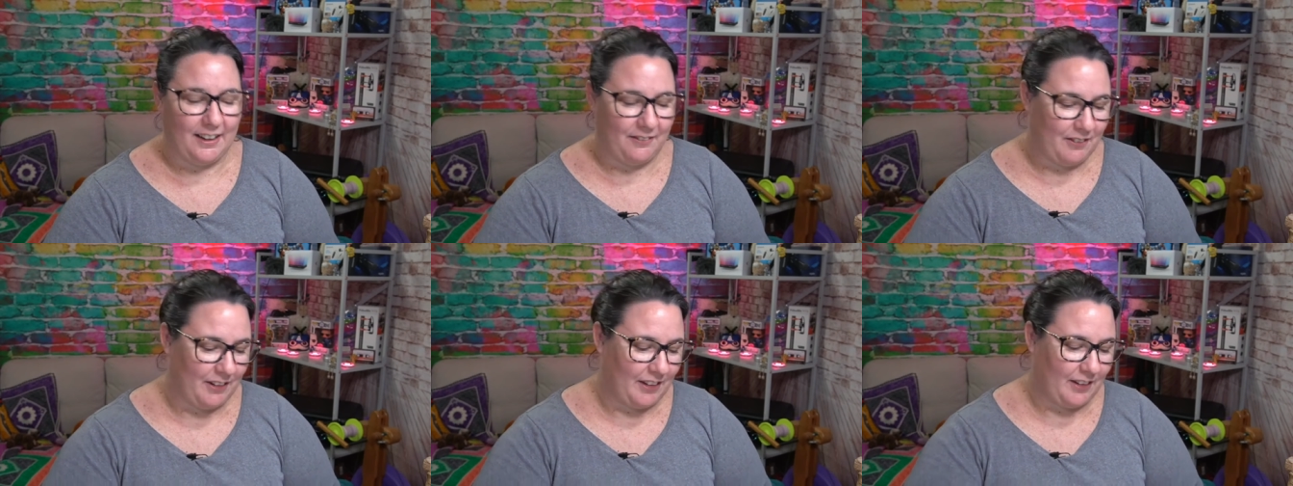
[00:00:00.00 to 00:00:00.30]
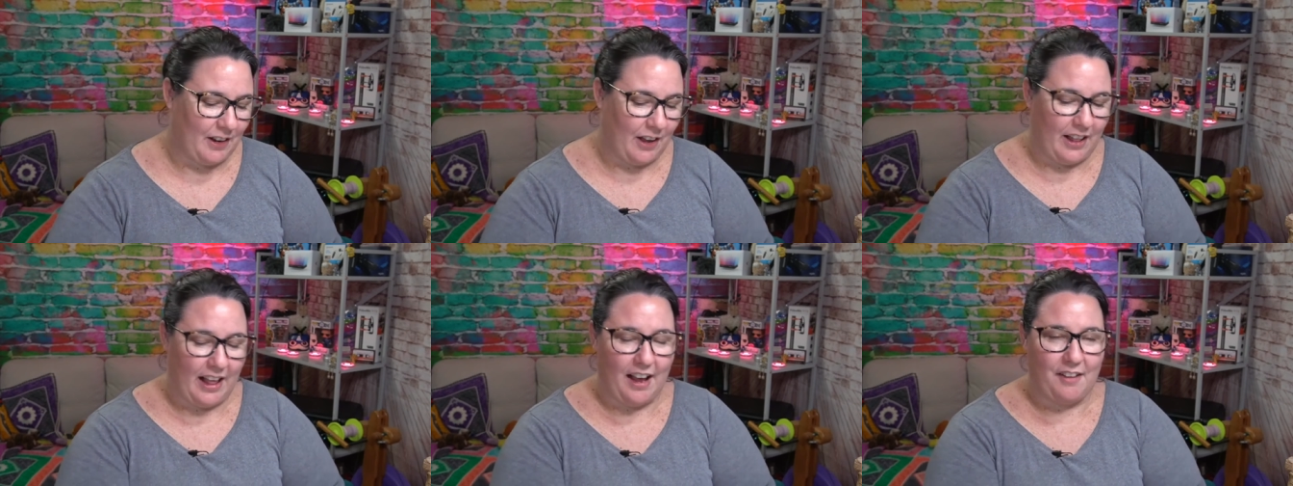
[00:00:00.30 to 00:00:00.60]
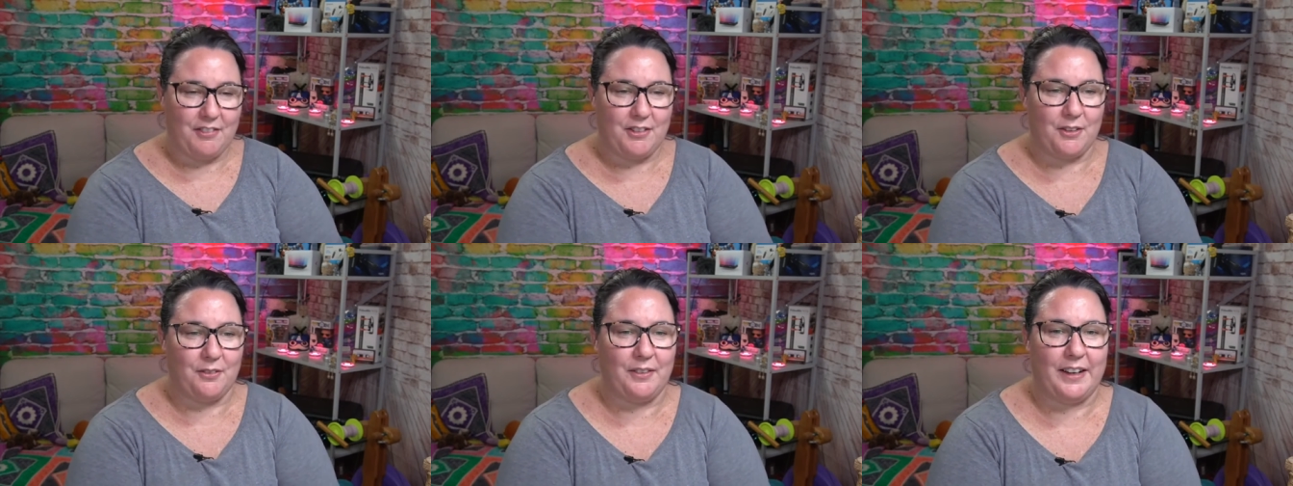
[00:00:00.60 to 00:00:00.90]
But I'll
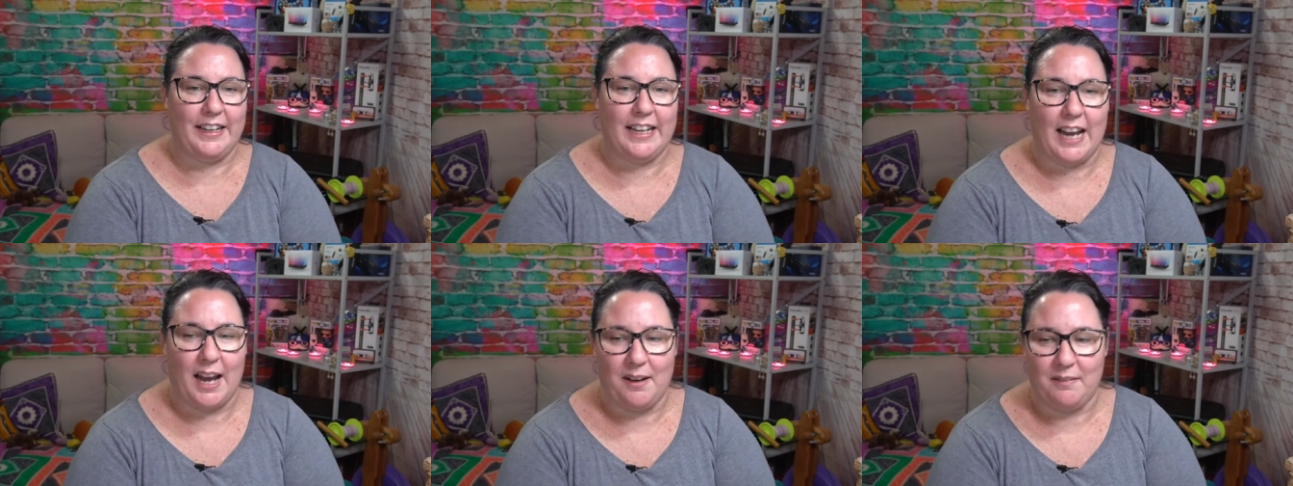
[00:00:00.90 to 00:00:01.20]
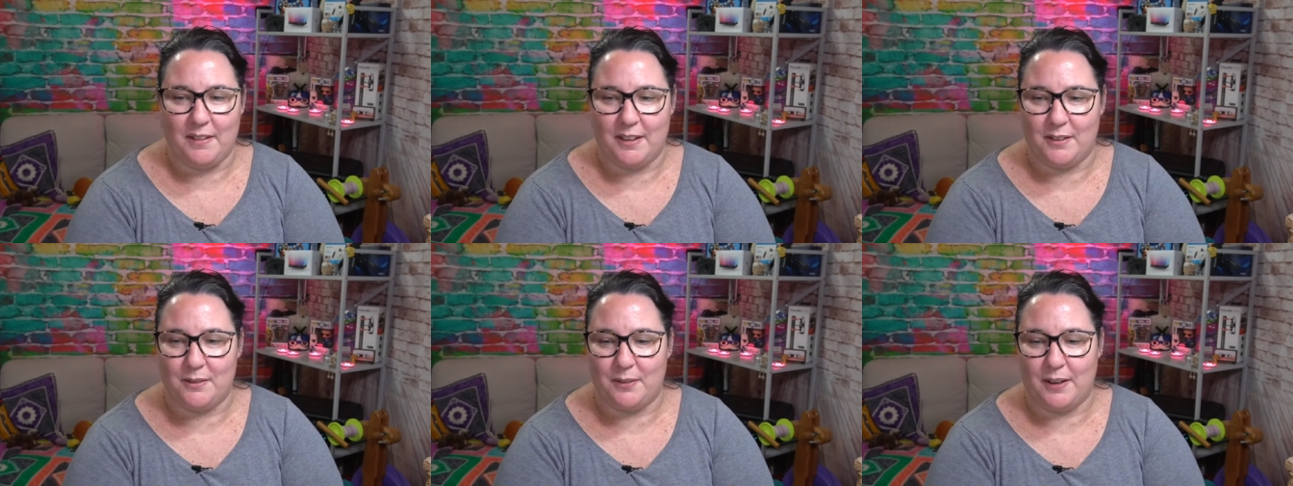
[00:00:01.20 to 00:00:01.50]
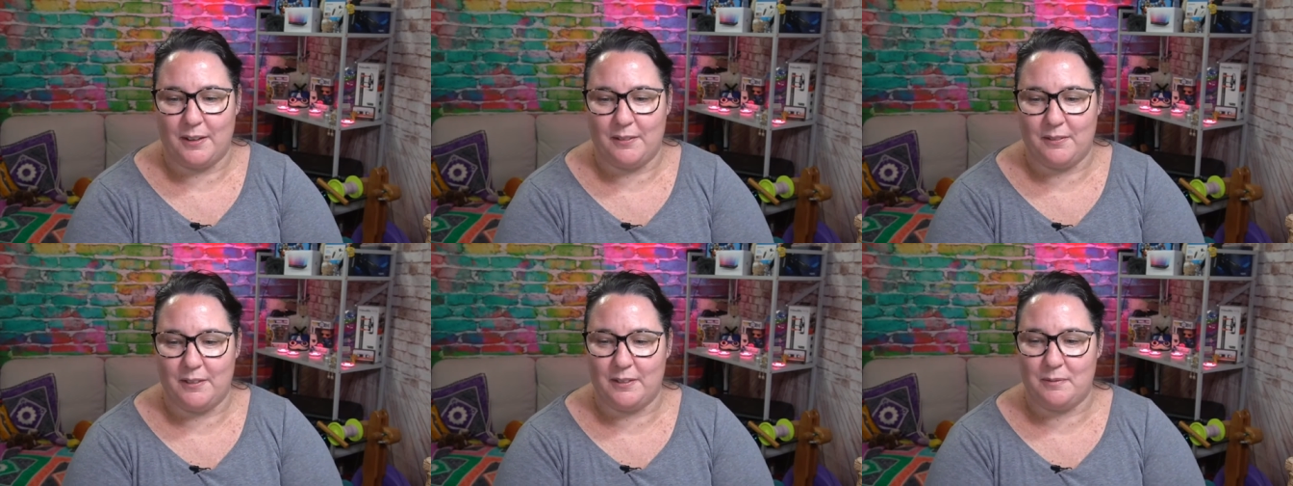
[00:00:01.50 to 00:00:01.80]
have to rename this
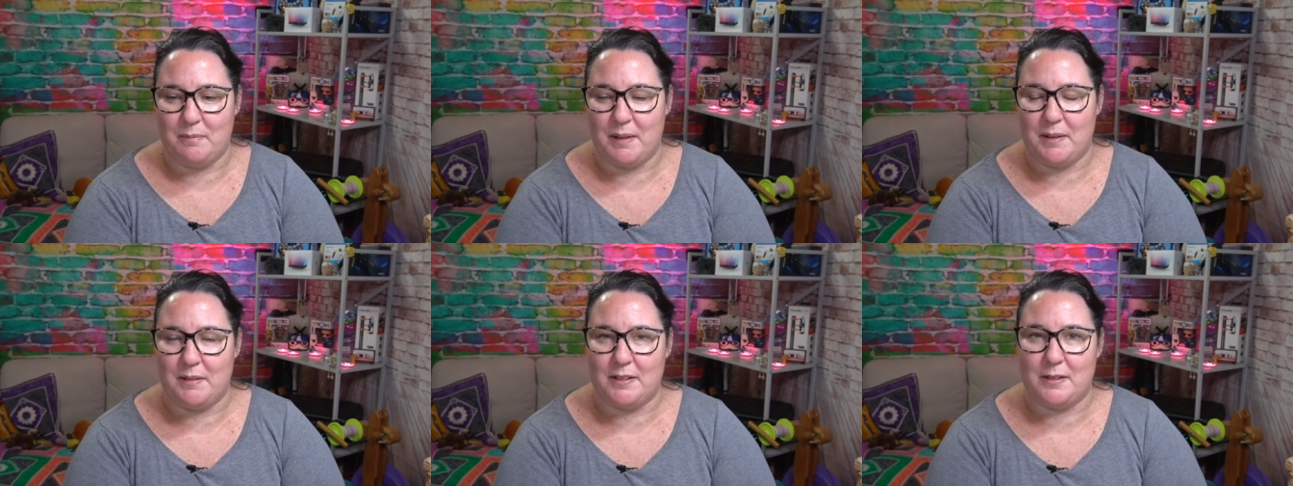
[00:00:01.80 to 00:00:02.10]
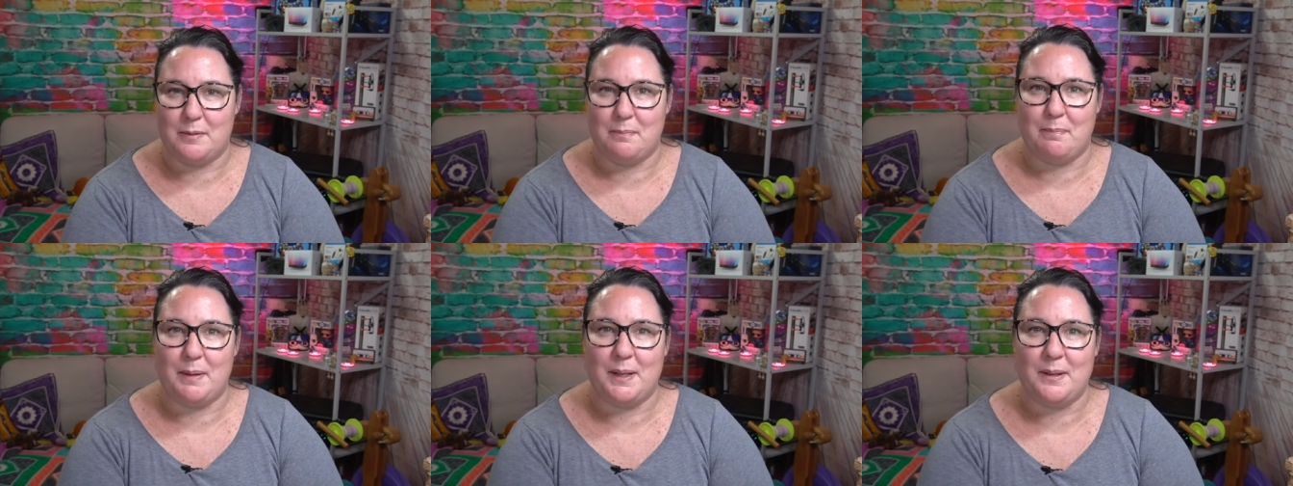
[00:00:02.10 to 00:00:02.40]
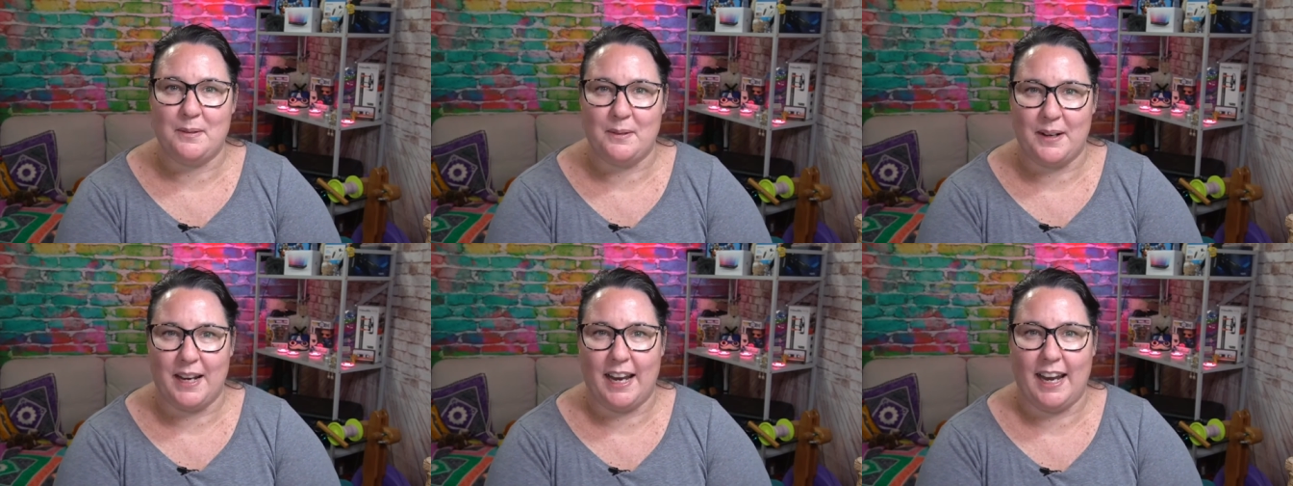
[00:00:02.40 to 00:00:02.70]
one with a bit of
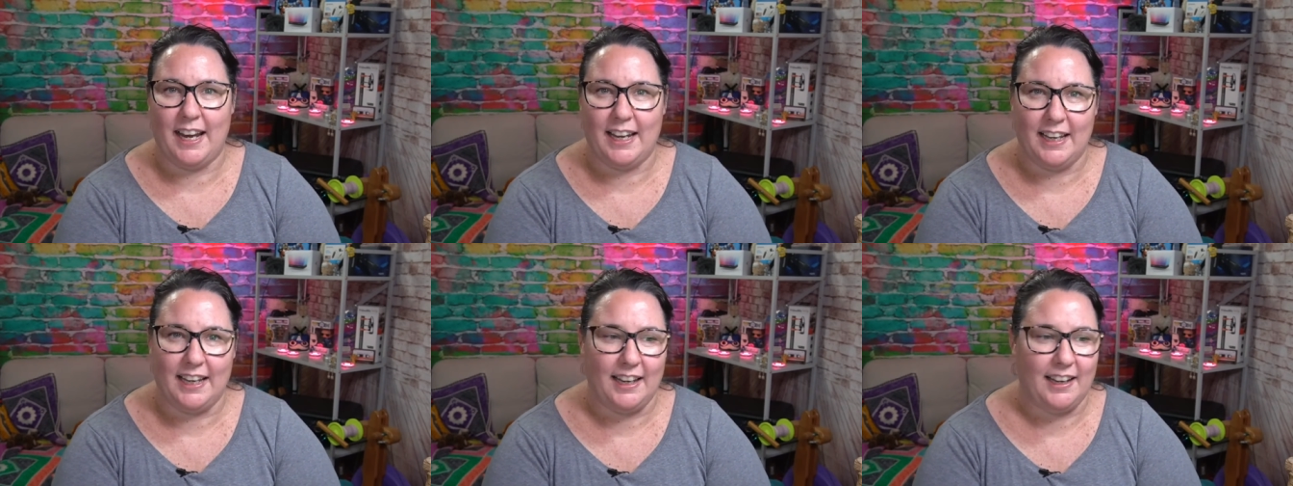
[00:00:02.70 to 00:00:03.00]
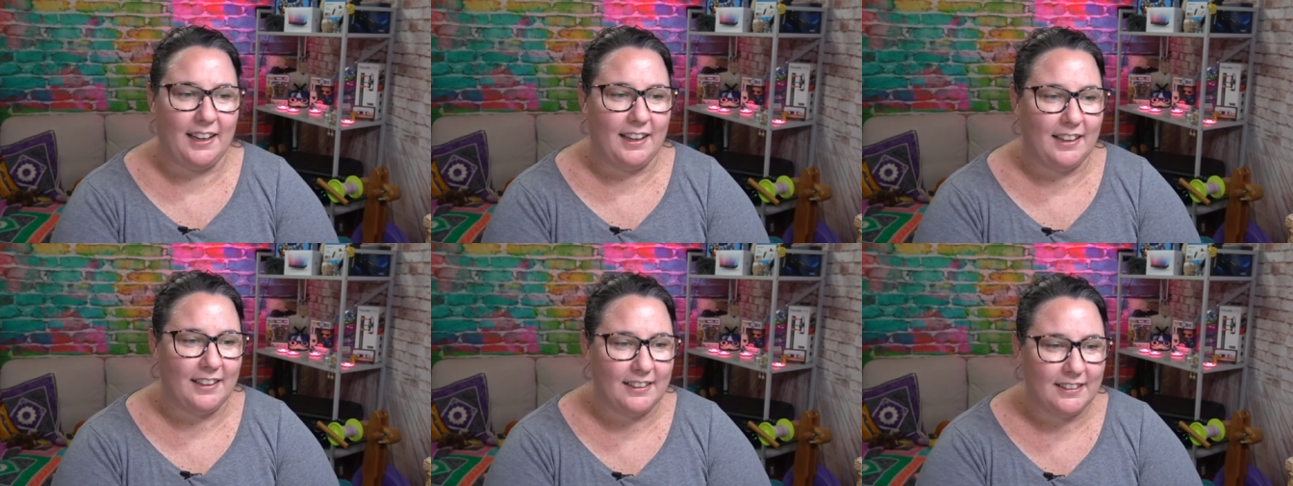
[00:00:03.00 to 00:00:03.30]
spindle candy.